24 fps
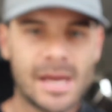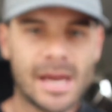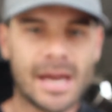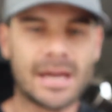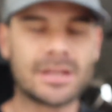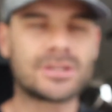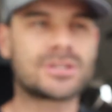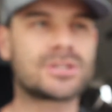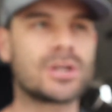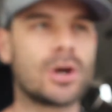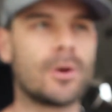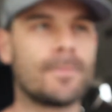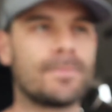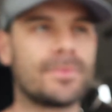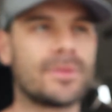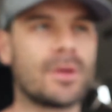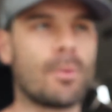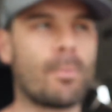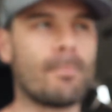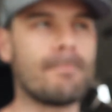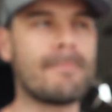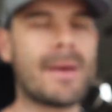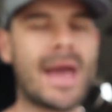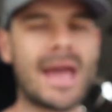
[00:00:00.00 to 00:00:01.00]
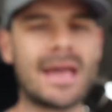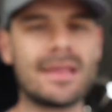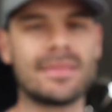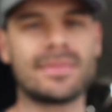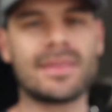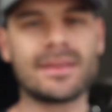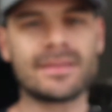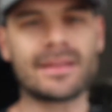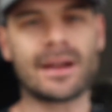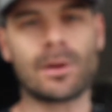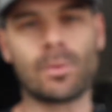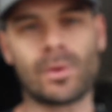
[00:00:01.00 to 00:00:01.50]
And so the main
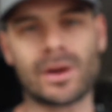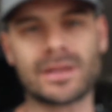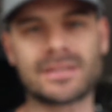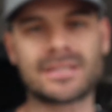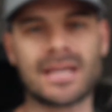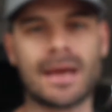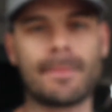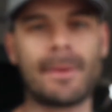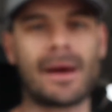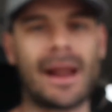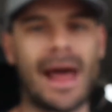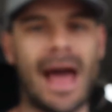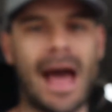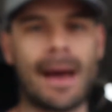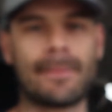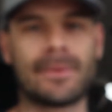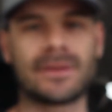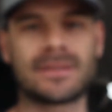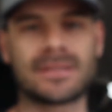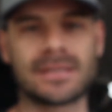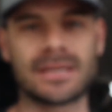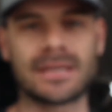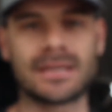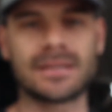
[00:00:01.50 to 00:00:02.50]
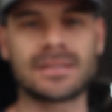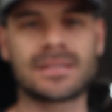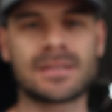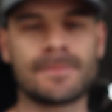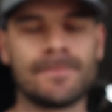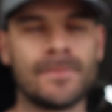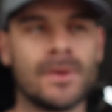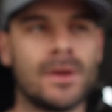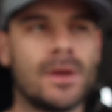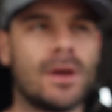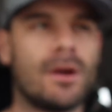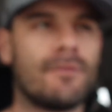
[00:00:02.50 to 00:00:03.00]
thing that I want to say about habits is,
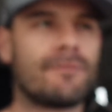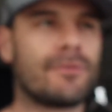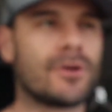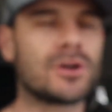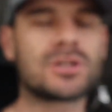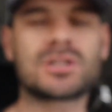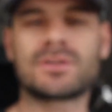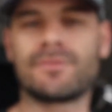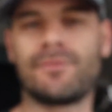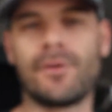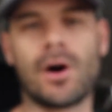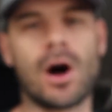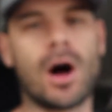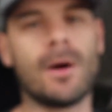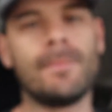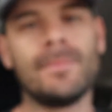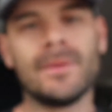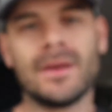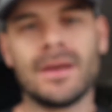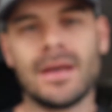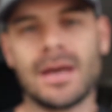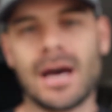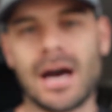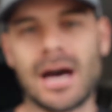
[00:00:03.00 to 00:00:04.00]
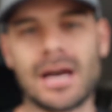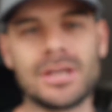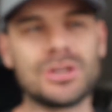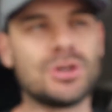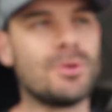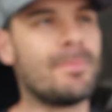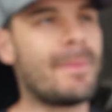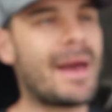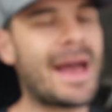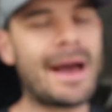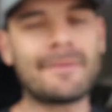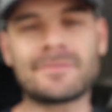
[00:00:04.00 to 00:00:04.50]
first of all,
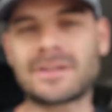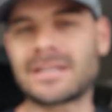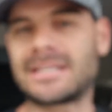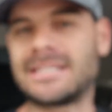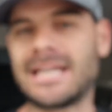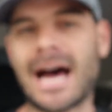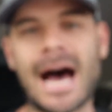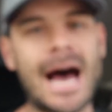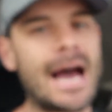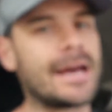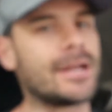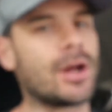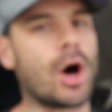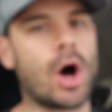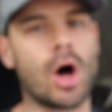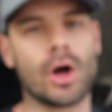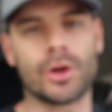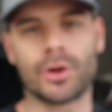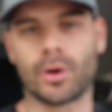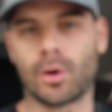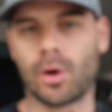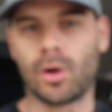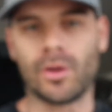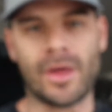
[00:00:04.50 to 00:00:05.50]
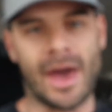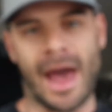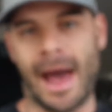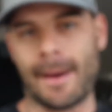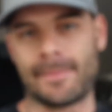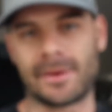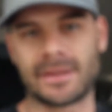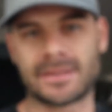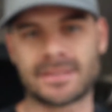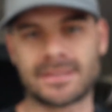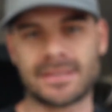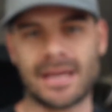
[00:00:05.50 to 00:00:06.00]
you may have to die to all your old
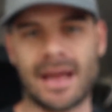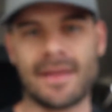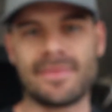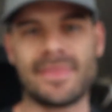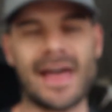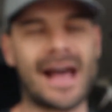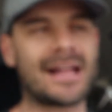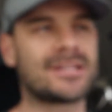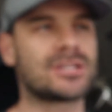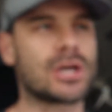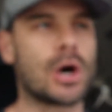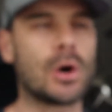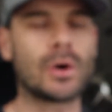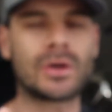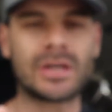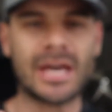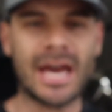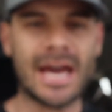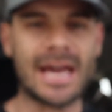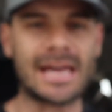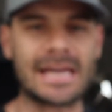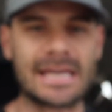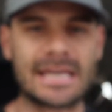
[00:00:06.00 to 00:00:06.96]
habits, and that's okay.